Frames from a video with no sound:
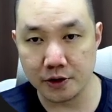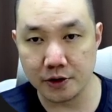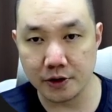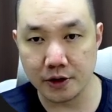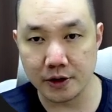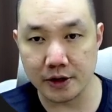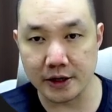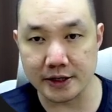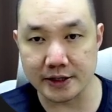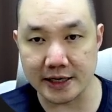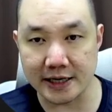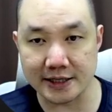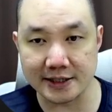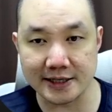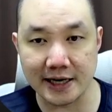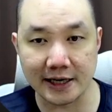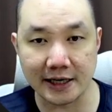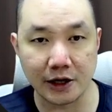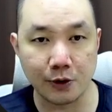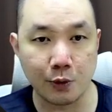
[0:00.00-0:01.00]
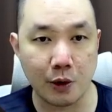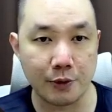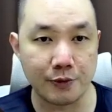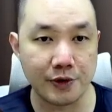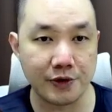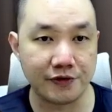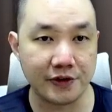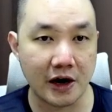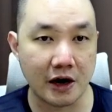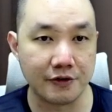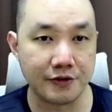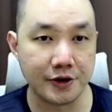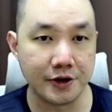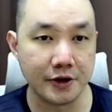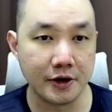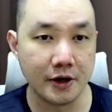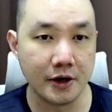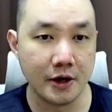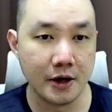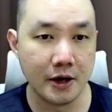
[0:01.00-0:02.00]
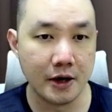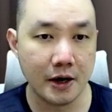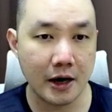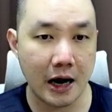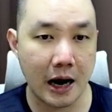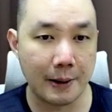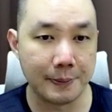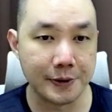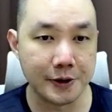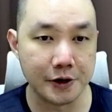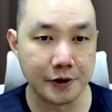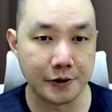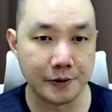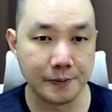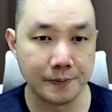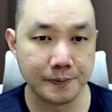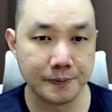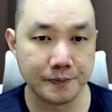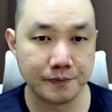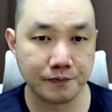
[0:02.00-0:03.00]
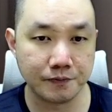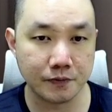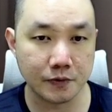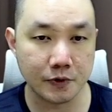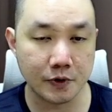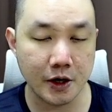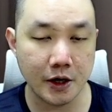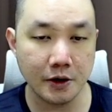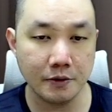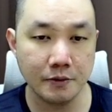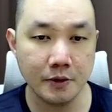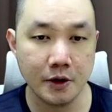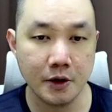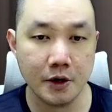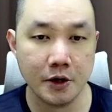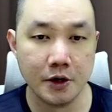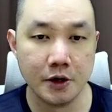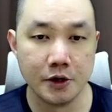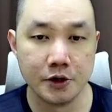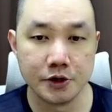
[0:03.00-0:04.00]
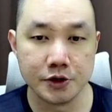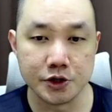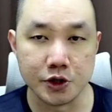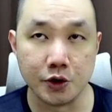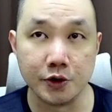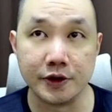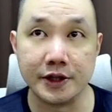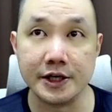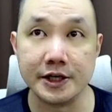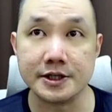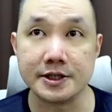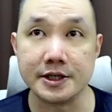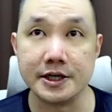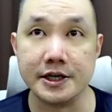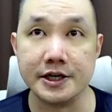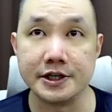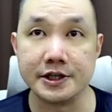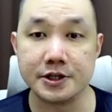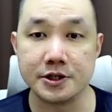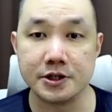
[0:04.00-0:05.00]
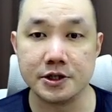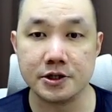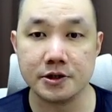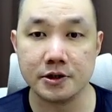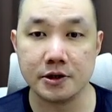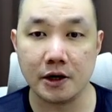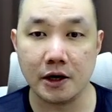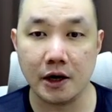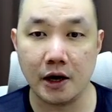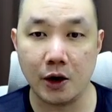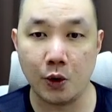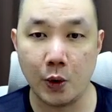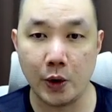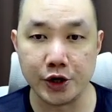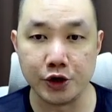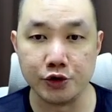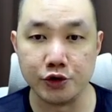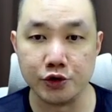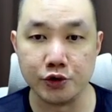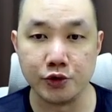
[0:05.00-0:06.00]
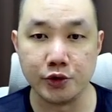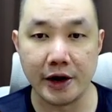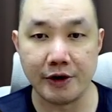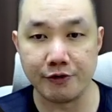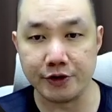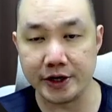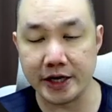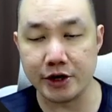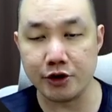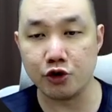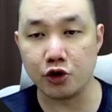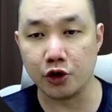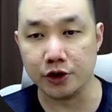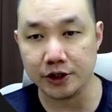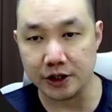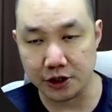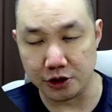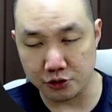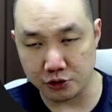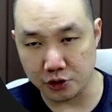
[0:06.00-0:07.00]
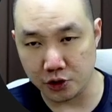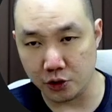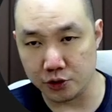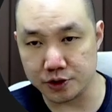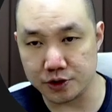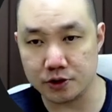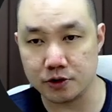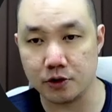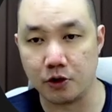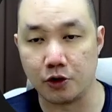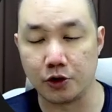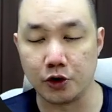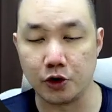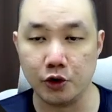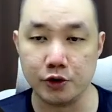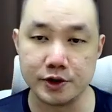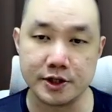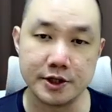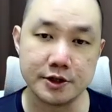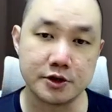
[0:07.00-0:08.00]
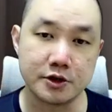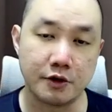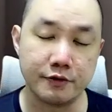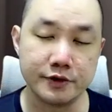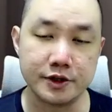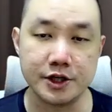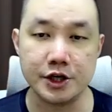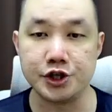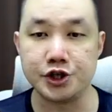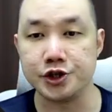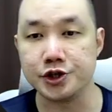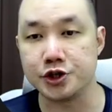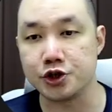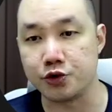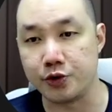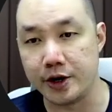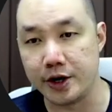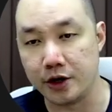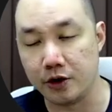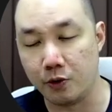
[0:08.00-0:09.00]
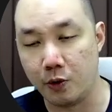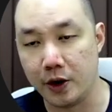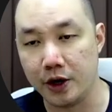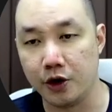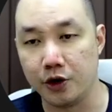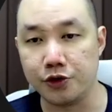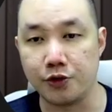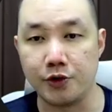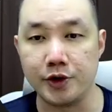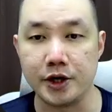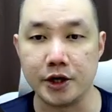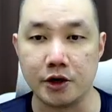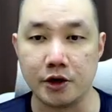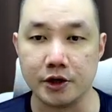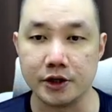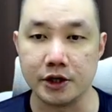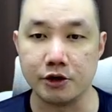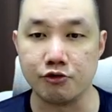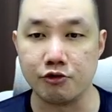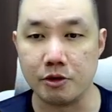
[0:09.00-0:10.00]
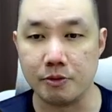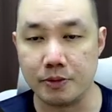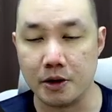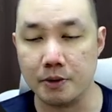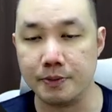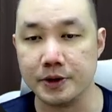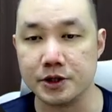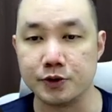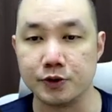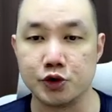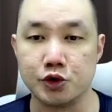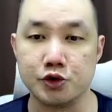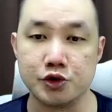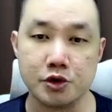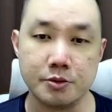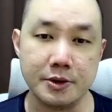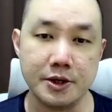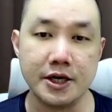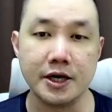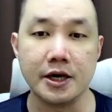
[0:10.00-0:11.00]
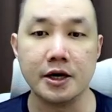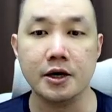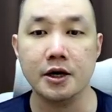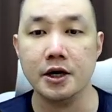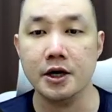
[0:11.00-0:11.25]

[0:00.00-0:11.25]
is exactly what we've covered up here. Okay. So this is what you do every day. You continue close sales conversations, create one authority content, repurpose for social media,